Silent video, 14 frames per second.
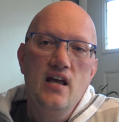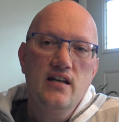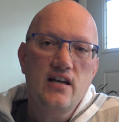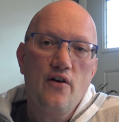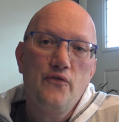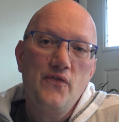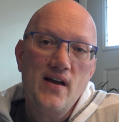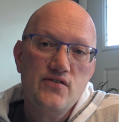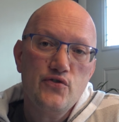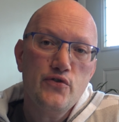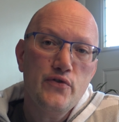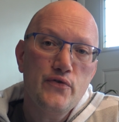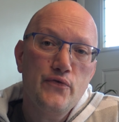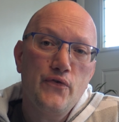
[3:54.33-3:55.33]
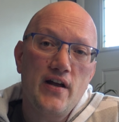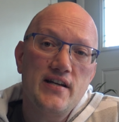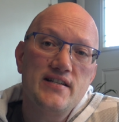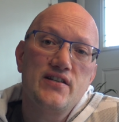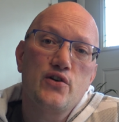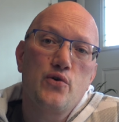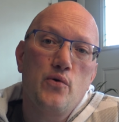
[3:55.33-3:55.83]
Now, Faster to the Fun
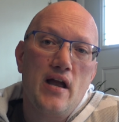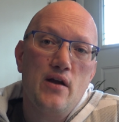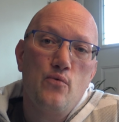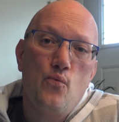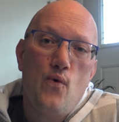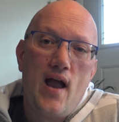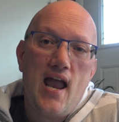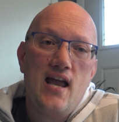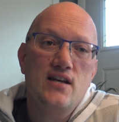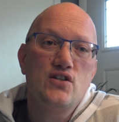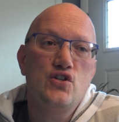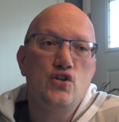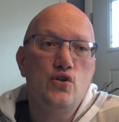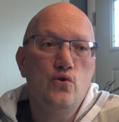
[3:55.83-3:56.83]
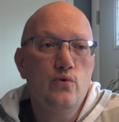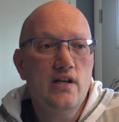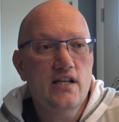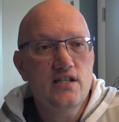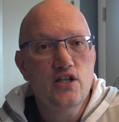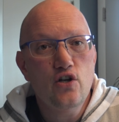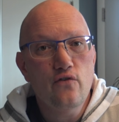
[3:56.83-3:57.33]
is a great way to
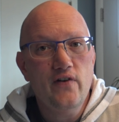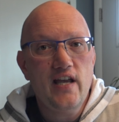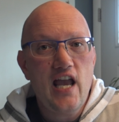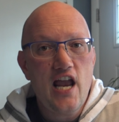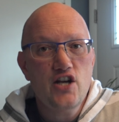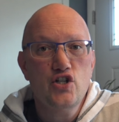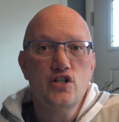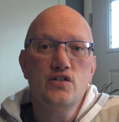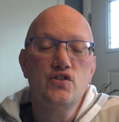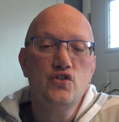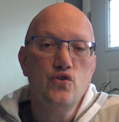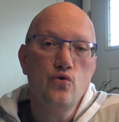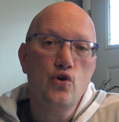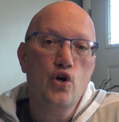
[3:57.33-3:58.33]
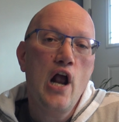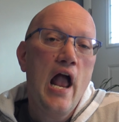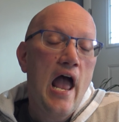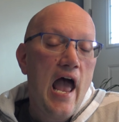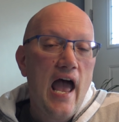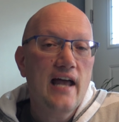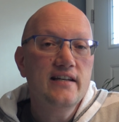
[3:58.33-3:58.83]
get to your vacation sooner
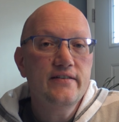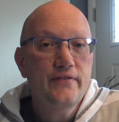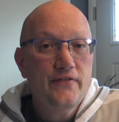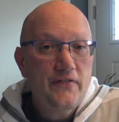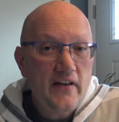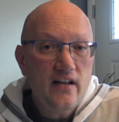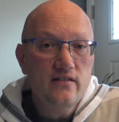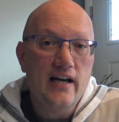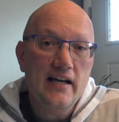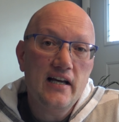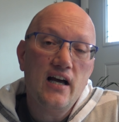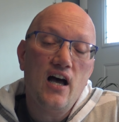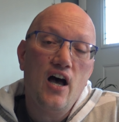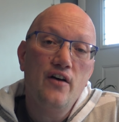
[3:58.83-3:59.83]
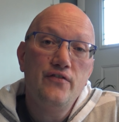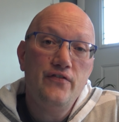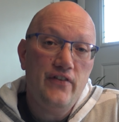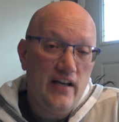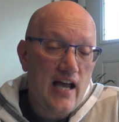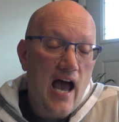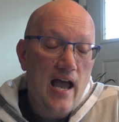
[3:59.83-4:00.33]
and to feel like a
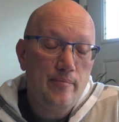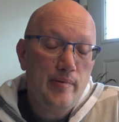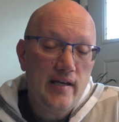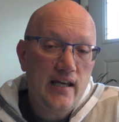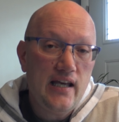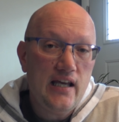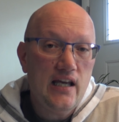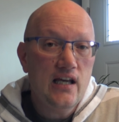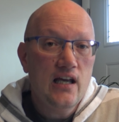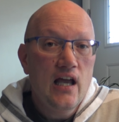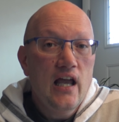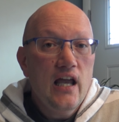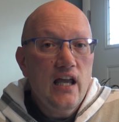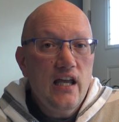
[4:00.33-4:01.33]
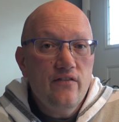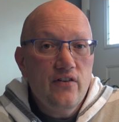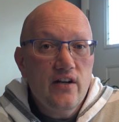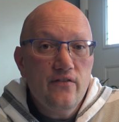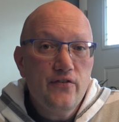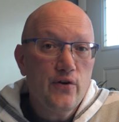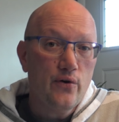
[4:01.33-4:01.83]
VIP, even
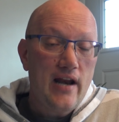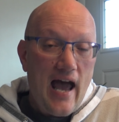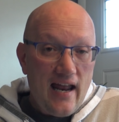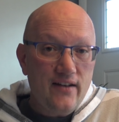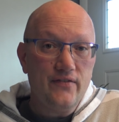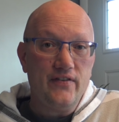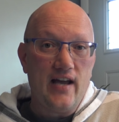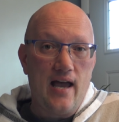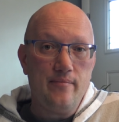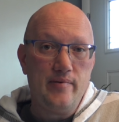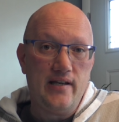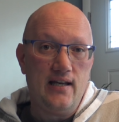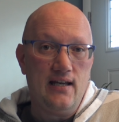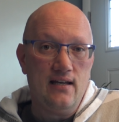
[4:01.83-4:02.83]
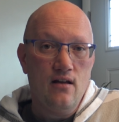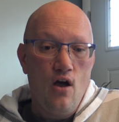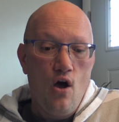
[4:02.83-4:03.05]
if you're not a VIP,